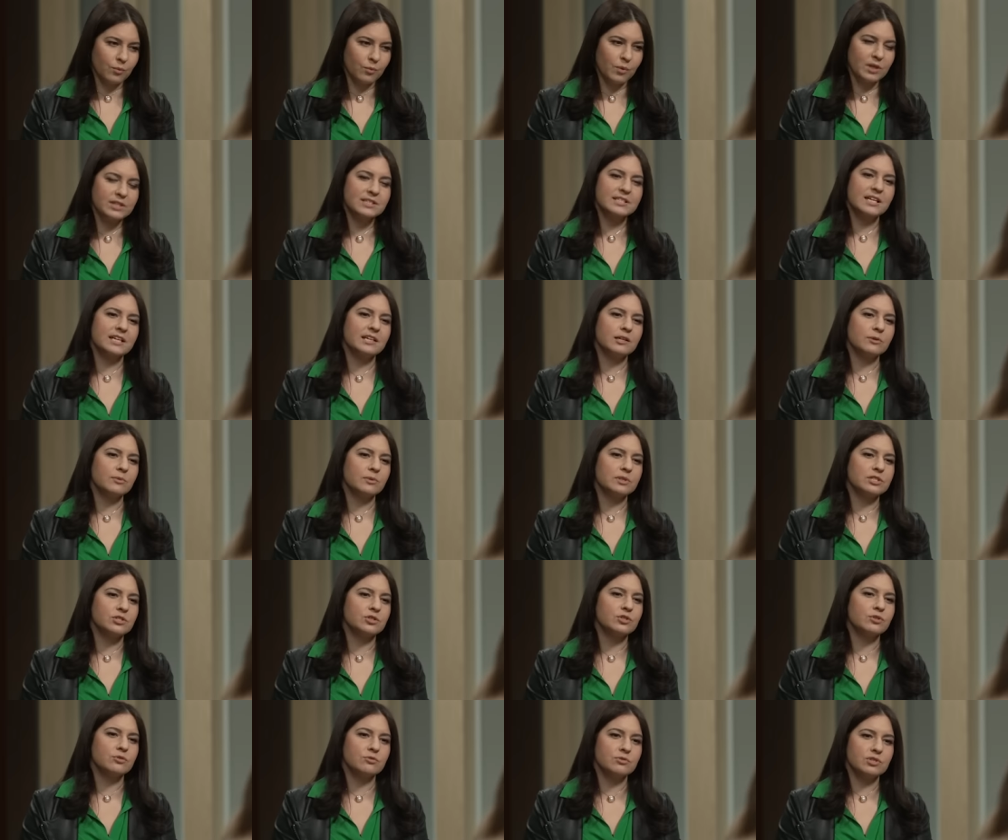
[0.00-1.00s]
What data
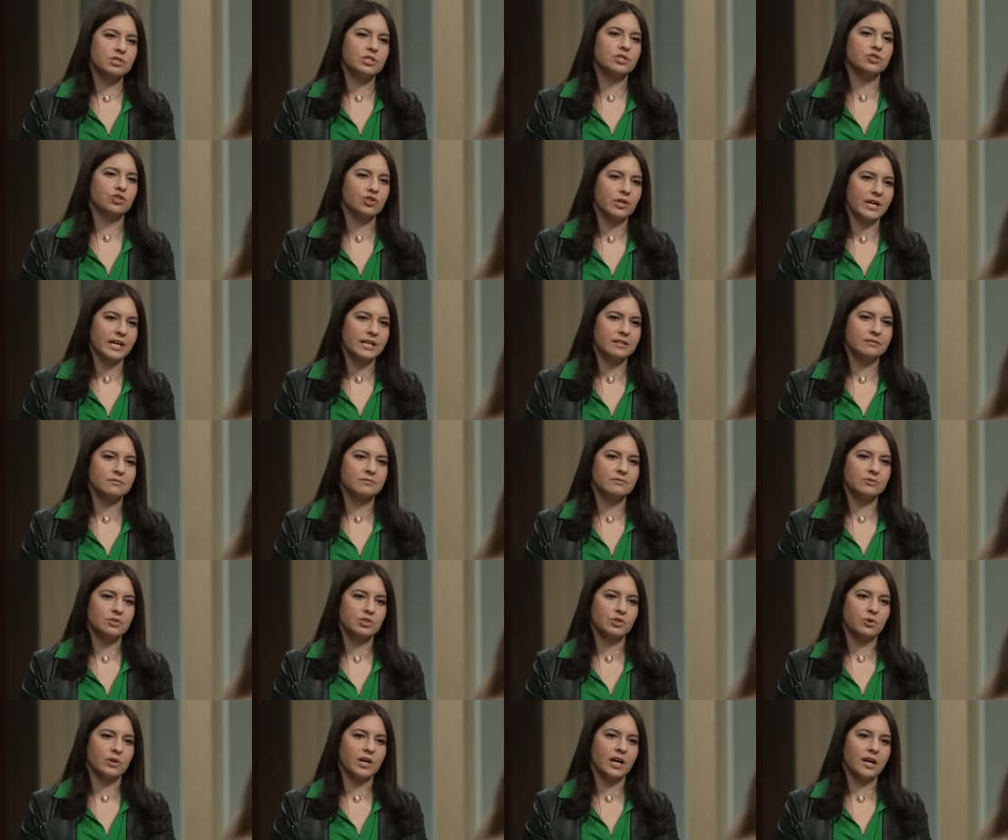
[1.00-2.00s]
was used to train
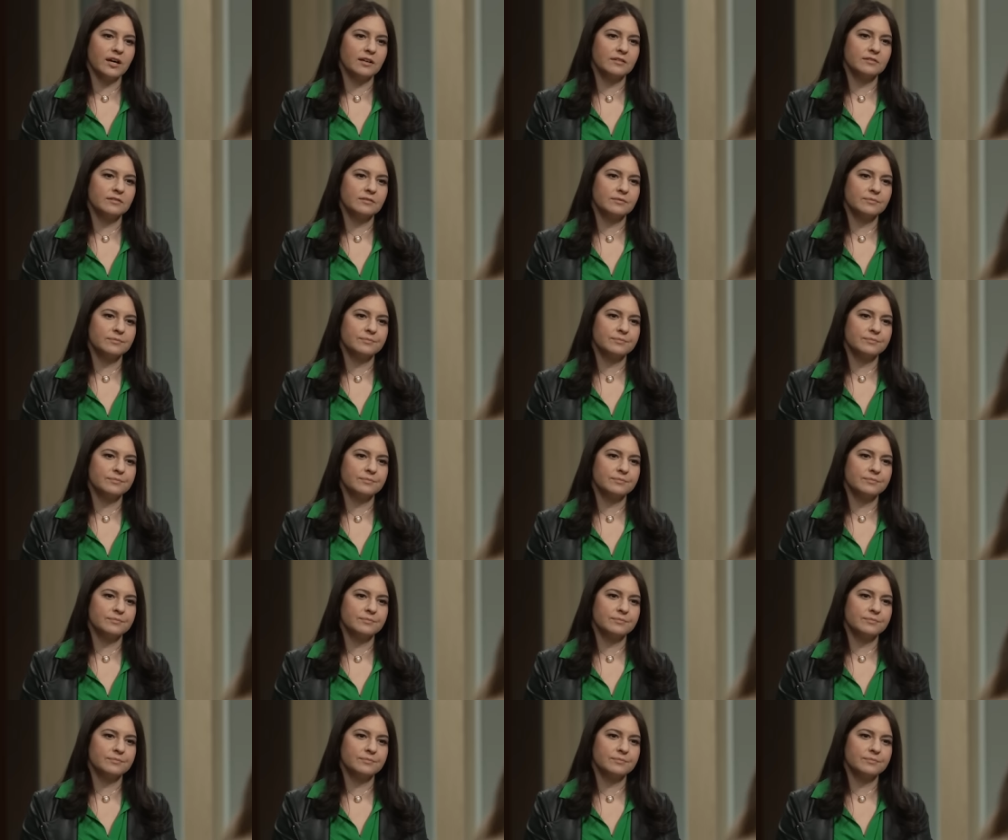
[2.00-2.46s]
Sora?